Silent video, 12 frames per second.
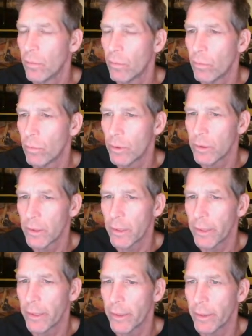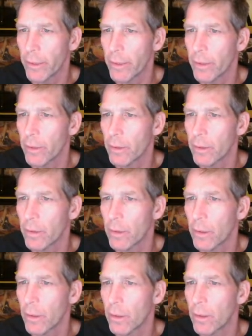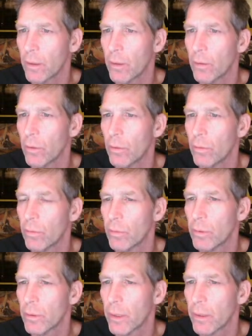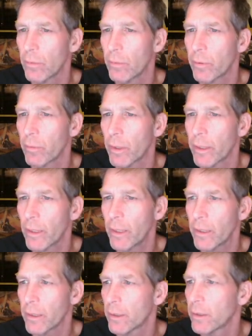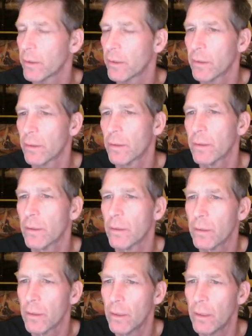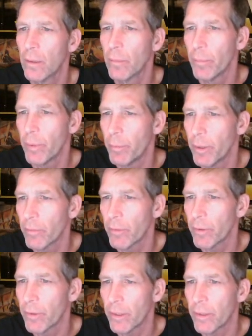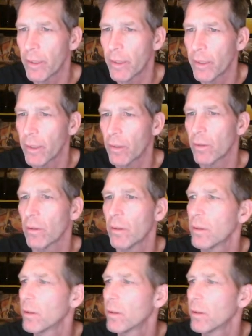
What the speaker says: What is the error? Oh, title required. I got it. Maybe I have to take that out, huh?